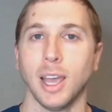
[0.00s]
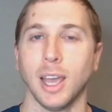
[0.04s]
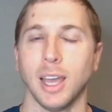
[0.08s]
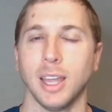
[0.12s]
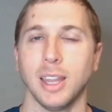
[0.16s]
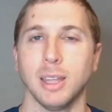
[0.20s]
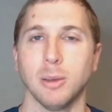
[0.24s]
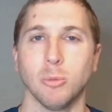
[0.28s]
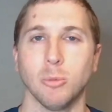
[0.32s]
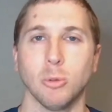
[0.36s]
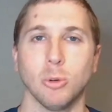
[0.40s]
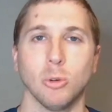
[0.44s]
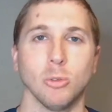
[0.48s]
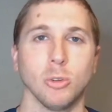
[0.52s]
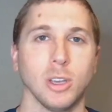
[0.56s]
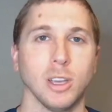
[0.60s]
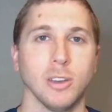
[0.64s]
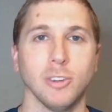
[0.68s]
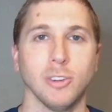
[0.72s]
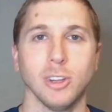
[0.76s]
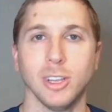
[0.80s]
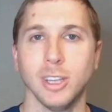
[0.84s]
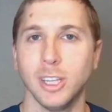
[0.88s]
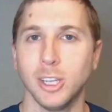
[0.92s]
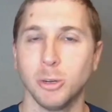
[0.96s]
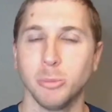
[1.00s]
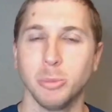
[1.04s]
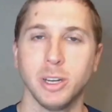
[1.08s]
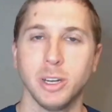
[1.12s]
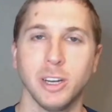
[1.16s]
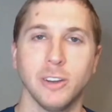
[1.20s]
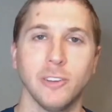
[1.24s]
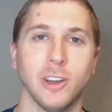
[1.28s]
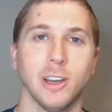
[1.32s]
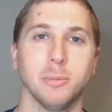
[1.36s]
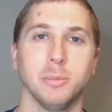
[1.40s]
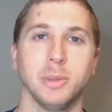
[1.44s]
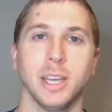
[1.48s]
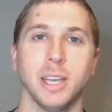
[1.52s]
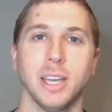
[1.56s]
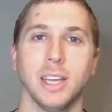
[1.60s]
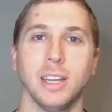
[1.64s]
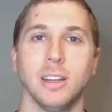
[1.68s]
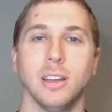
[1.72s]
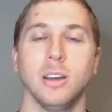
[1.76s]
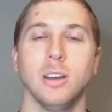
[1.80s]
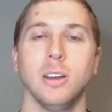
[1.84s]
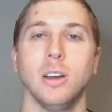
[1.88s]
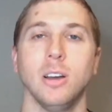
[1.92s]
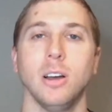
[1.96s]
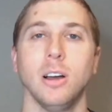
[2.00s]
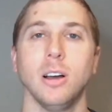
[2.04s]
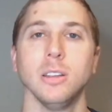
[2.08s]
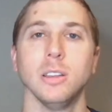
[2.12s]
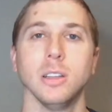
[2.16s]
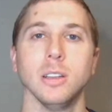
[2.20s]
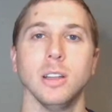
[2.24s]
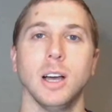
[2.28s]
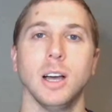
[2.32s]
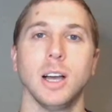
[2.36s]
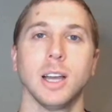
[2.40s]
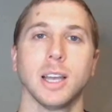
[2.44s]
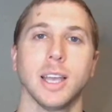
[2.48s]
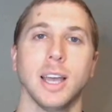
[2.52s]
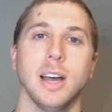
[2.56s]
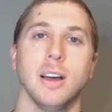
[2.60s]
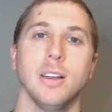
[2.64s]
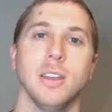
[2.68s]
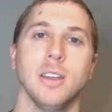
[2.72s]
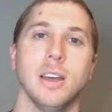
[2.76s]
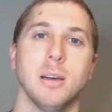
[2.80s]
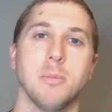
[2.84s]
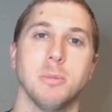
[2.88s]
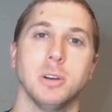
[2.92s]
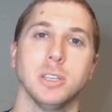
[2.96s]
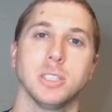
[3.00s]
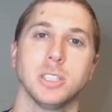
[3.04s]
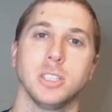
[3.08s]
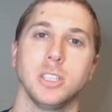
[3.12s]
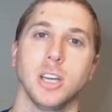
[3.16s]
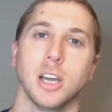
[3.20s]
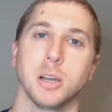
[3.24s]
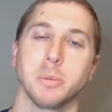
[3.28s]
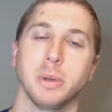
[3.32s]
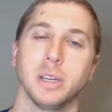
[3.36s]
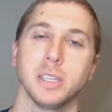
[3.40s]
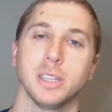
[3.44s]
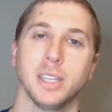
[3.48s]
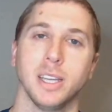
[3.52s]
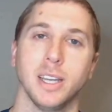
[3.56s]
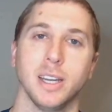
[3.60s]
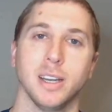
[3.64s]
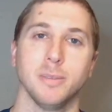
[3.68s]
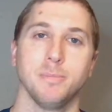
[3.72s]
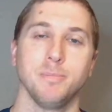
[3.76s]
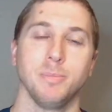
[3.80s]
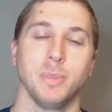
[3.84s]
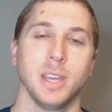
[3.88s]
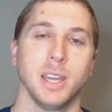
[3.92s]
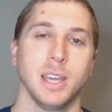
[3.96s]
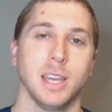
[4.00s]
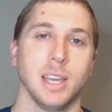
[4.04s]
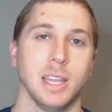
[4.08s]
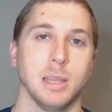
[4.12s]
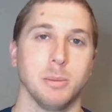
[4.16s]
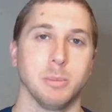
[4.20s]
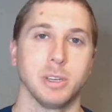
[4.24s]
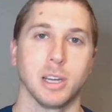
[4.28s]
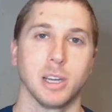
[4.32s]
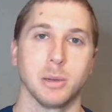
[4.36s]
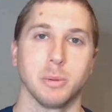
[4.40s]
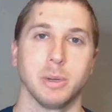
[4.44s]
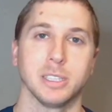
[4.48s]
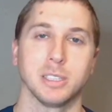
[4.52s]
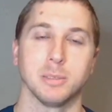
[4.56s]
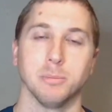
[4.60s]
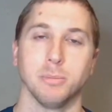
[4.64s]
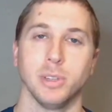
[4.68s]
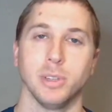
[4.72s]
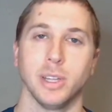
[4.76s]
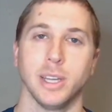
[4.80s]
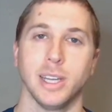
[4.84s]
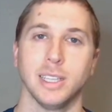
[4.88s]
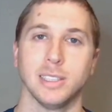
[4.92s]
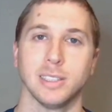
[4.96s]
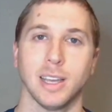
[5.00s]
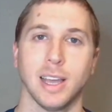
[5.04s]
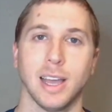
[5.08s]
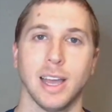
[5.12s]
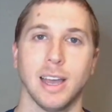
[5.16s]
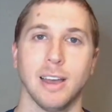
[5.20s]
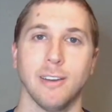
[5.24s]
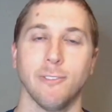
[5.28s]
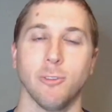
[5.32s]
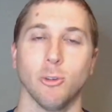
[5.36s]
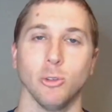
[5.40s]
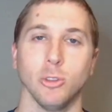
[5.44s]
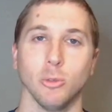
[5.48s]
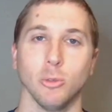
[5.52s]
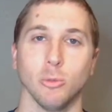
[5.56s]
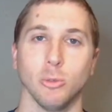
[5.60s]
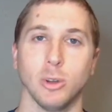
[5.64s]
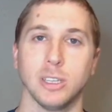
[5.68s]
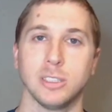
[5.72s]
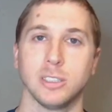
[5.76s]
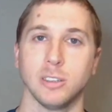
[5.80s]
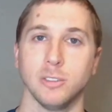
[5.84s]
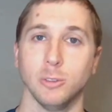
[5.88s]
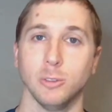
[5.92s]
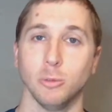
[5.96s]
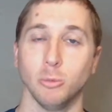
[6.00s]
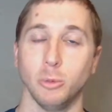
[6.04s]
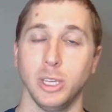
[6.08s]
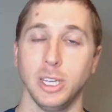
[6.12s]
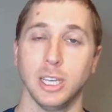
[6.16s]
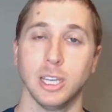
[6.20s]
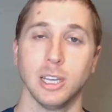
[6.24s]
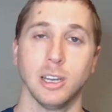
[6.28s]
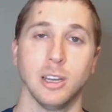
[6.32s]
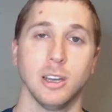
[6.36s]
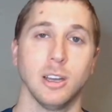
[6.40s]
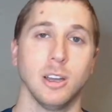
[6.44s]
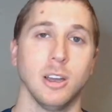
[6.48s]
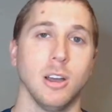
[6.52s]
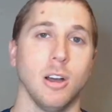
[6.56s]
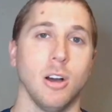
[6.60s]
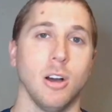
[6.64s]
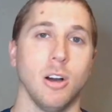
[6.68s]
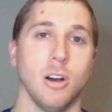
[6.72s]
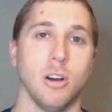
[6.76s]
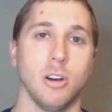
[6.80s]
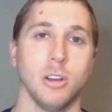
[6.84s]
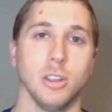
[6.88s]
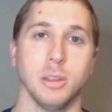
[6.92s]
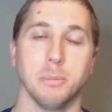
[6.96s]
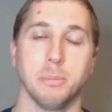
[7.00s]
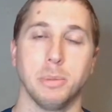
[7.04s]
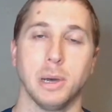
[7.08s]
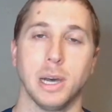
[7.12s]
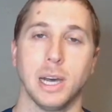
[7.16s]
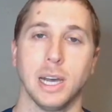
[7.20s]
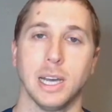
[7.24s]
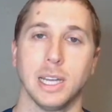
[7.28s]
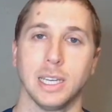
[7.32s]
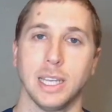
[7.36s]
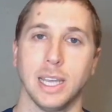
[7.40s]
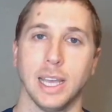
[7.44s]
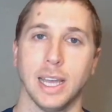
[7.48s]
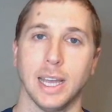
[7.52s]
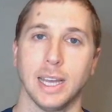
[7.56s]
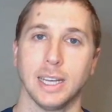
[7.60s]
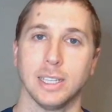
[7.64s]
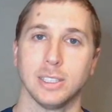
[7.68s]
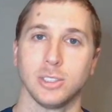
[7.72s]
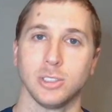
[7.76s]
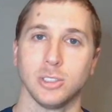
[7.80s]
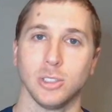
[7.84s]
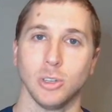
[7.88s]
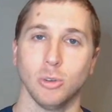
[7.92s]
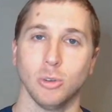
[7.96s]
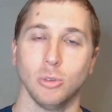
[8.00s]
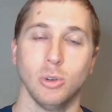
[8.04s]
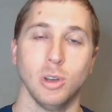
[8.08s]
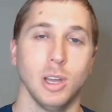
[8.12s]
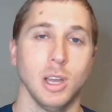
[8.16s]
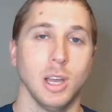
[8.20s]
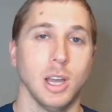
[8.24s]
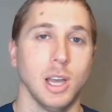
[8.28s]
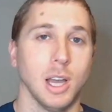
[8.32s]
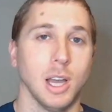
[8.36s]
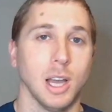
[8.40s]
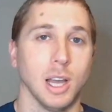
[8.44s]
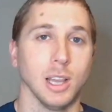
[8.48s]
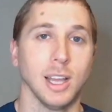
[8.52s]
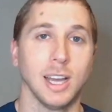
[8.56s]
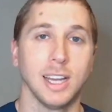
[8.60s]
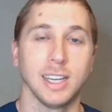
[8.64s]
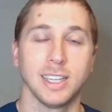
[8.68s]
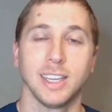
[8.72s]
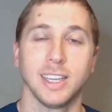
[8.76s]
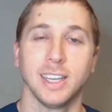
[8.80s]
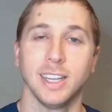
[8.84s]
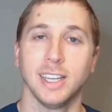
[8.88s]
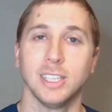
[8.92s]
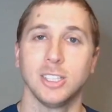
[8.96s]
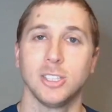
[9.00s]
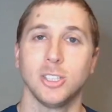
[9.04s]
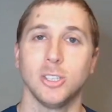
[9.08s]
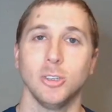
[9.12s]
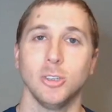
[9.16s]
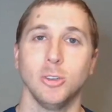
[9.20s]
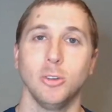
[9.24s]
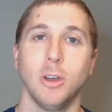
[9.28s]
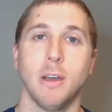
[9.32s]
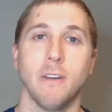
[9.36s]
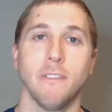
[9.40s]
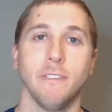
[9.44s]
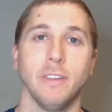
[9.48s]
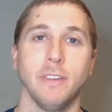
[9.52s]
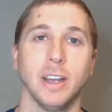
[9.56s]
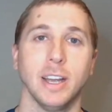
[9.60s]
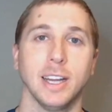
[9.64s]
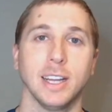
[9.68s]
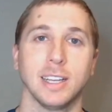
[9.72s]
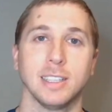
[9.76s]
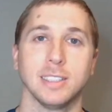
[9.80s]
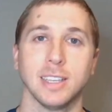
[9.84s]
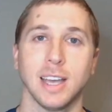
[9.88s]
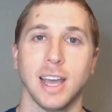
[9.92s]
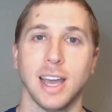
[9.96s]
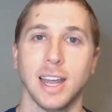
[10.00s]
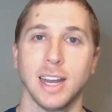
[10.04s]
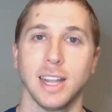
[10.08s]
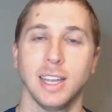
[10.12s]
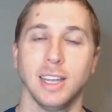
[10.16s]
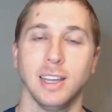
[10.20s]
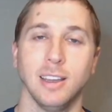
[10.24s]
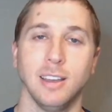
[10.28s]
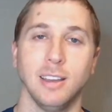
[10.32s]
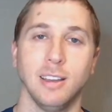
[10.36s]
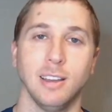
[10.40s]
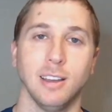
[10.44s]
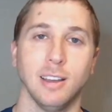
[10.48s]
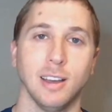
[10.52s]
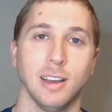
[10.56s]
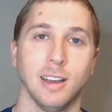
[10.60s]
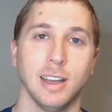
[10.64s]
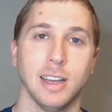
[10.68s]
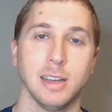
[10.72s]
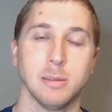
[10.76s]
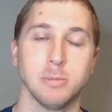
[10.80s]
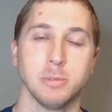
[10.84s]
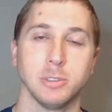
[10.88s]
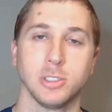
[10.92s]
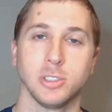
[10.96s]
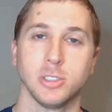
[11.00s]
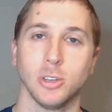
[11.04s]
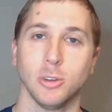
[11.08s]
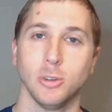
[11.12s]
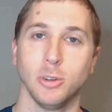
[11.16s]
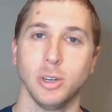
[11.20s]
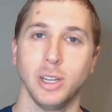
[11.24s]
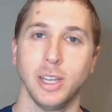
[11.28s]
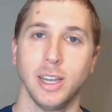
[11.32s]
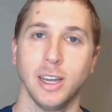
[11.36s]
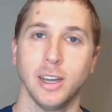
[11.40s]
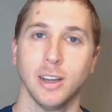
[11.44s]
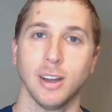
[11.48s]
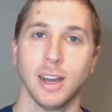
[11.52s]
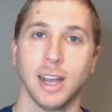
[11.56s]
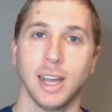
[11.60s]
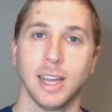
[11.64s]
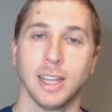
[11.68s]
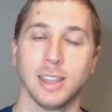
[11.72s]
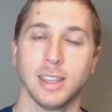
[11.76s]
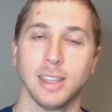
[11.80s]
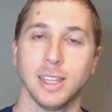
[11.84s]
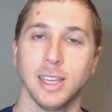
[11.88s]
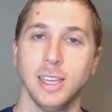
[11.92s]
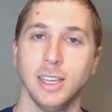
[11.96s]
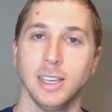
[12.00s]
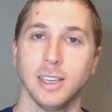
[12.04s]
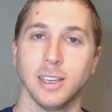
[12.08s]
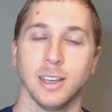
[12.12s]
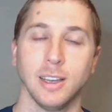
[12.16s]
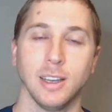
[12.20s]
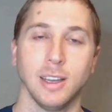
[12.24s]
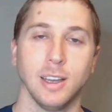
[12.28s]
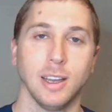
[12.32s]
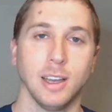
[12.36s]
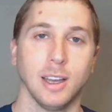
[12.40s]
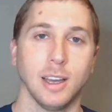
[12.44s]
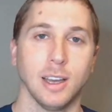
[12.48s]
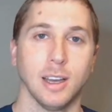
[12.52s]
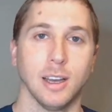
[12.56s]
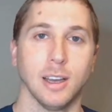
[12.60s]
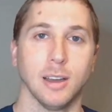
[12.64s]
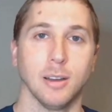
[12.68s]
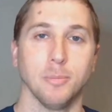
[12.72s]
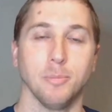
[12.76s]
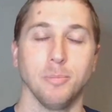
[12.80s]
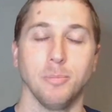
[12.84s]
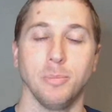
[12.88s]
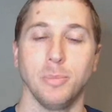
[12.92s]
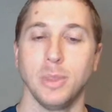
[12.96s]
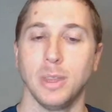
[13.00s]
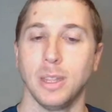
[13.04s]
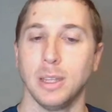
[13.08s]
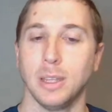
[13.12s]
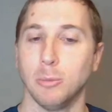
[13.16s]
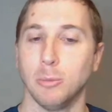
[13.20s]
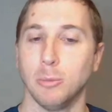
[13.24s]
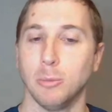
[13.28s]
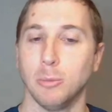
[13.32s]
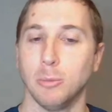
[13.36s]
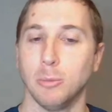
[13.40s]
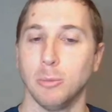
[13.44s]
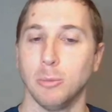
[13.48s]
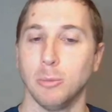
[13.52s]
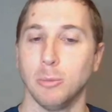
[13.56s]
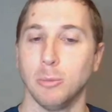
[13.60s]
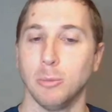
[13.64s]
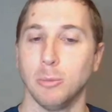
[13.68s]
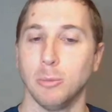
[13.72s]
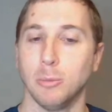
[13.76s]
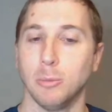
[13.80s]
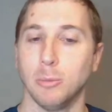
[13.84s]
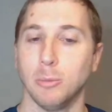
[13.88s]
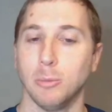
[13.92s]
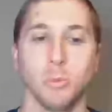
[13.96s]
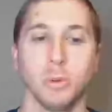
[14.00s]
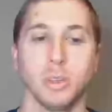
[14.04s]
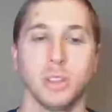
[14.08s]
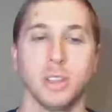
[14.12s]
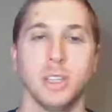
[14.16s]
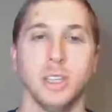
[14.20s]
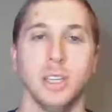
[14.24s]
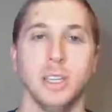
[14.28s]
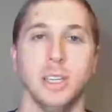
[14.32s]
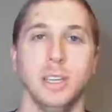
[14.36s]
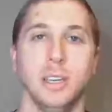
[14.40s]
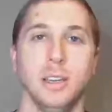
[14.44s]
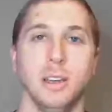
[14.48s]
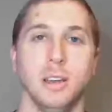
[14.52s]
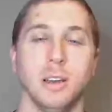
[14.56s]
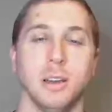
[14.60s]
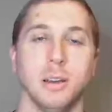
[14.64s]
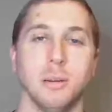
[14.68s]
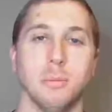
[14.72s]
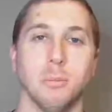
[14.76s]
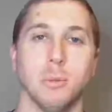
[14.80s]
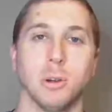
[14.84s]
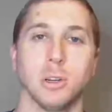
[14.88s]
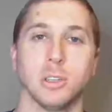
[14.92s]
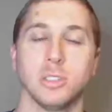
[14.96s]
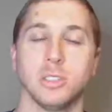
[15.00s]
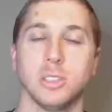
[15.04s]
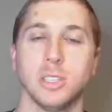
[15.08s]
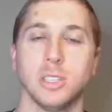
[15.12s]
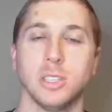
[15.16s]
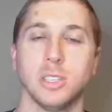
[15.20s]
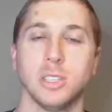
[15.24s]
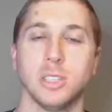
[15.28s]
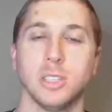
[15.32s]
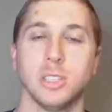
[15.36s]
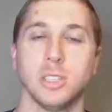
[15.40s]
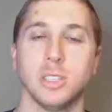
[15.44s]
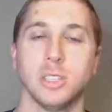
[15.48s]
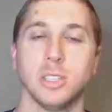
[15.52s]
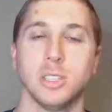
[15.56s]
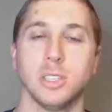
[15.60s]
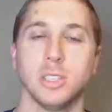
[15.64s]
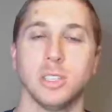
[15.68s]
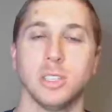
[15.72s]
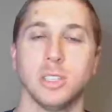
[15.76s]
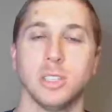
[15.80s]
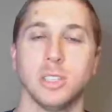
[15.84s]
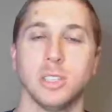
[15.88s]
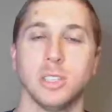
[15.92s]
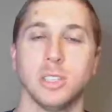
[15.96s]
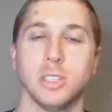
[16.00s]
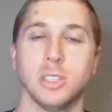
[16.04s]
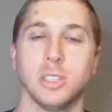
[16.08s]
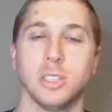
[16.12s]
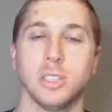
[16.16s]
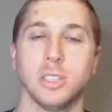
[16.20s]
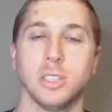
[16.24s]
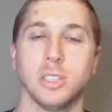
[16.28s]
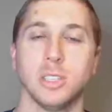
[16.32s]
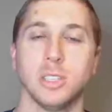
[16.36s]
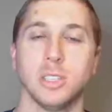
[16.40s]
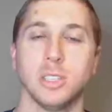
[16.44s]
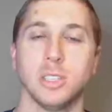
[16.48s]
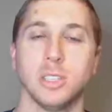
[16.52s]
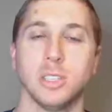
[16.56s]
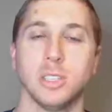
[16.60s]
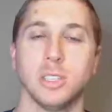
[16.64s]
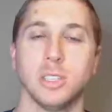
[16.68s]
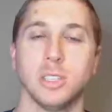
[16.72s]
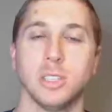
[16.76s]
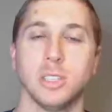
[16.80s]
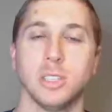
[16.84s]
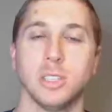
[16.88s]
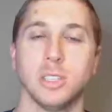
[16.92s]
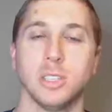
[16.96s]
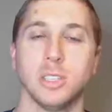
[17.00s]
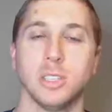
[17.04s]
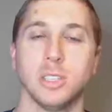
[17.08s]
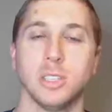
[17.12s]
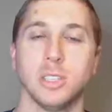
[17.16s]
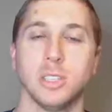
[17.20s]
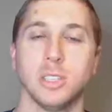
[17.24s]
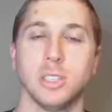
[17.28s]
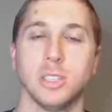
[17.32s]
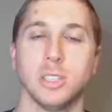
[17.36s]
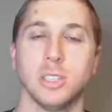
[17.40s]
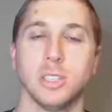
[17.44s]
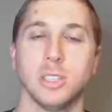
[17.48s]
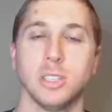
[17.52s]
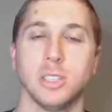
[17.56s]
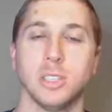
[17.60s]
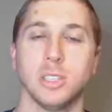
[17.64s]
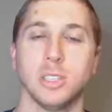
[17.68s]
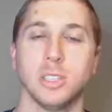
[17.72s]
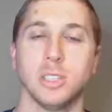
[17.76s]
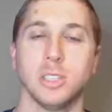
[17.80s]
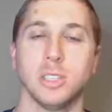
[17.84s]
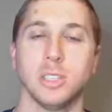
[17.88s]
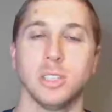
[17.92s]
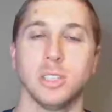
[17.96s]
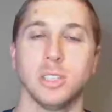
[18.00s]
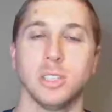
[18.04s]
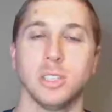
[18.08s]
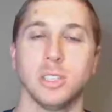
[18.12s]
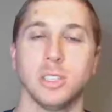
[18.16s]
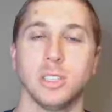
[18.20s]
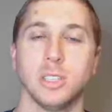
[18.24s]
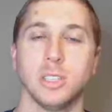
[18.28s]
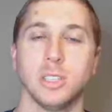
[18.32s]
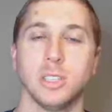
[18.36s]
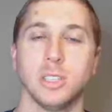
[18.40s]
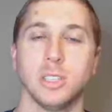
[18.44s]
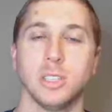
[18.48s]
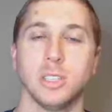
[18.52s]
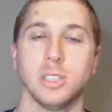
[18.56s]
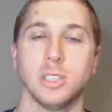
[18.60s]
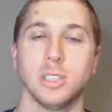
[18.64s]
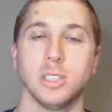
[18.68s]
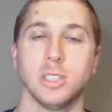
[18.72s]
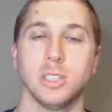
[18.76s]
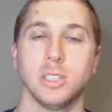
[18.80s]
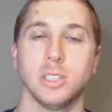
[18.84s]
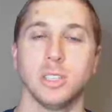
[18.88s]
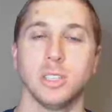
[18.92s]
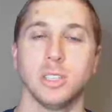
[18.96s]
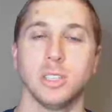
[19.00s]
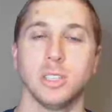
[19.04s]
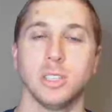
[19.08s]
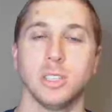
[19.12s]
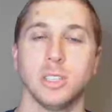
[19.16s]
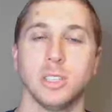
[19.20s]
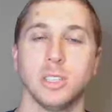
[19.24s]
And then we'll give a little bit of update on the lockout. Not much to talk about there. And I'm going to talk about some plans I have for the rest of the week on the podcast. So a lot to get into. Very exciting episode here, I think. Let's just start with the Marcell Ozuna topic because it is one I'm very